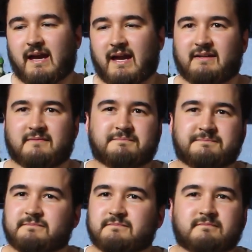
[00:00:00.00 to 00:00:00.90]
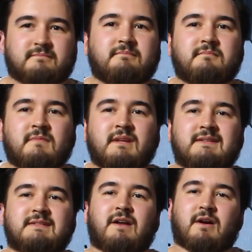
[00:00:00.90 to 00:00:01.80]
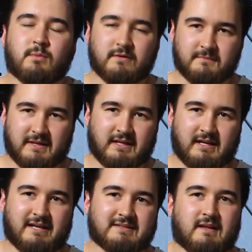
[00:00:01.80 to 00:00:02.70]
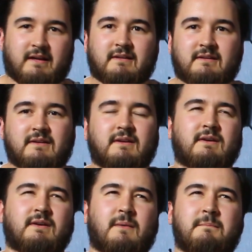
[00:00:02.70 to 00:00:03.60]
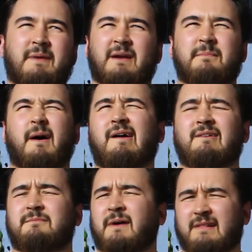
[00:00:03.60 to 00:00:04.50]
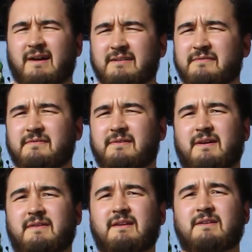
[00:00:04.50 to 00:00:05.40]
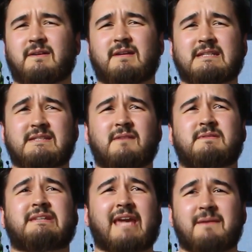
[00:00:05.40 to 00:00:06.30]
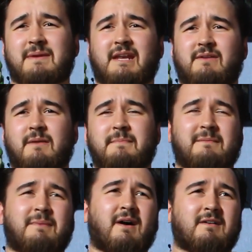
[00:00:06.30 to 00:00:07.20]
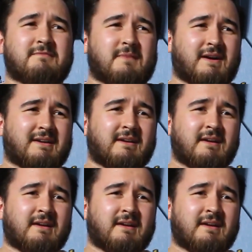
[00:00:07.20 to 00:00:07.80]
and it stuck with me as like a big part of my life. I think in terms of gaming anyway, a big part of my